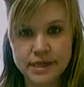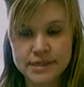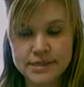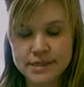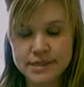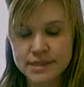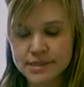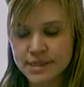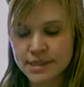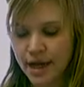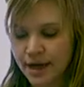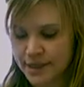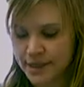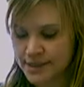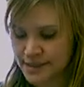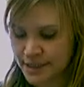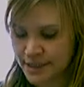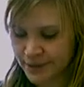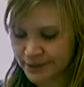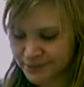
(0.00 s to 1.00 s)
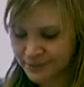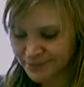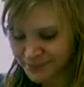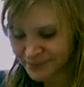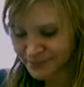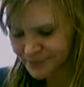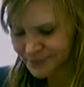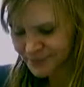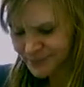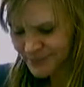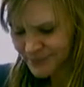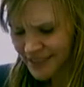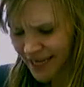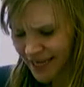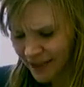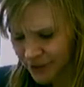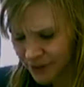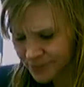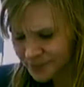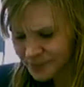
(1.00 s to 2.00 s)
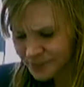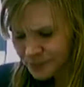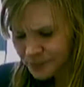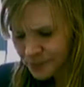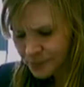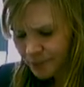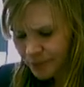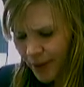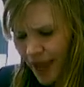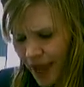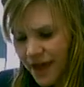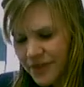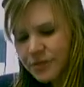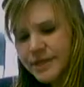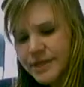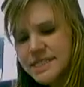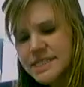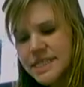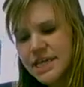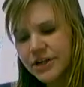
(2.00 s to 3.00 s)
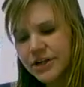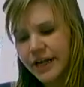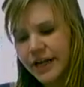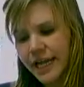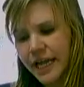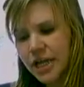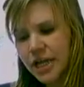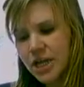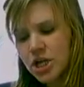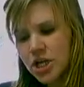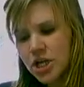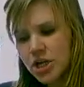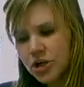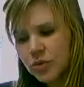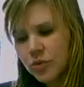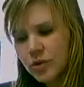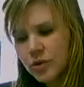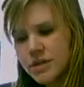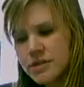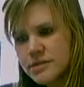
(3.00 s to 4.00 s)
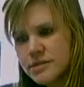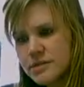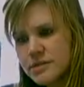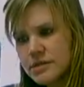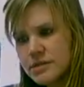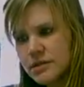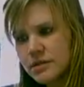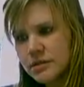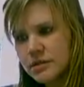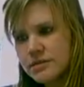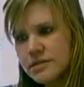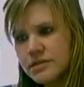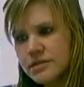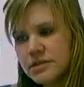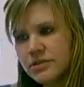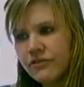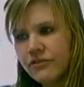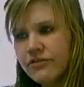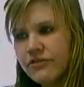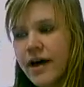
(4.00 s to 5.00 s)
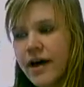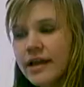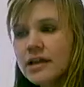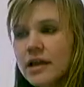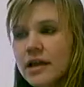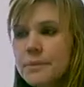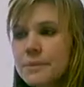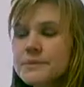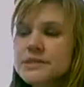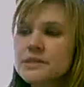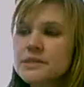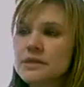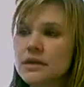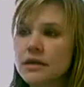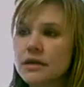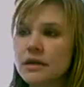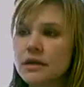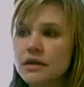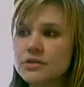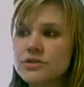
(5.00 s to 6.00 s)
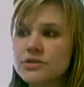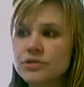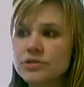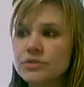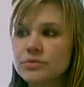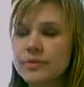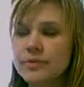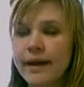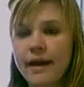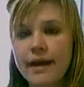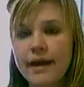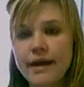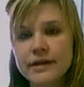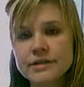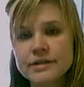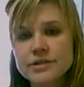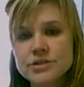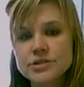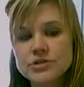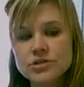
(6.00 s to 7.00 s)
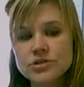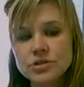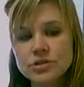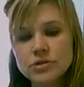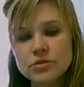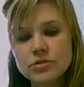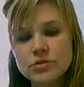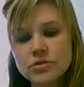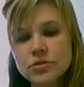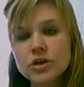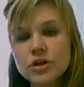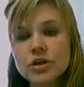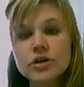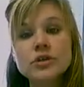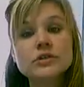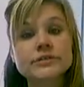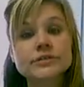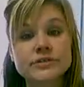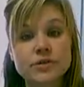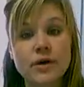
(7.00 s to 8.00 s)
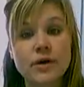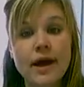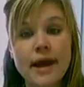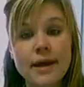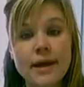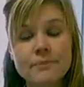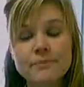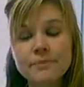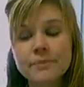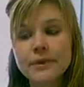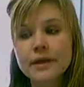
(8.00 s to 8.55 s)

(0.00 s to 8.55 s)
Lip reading: is discussed. Now, pathways theory was developed to react to girls' crime.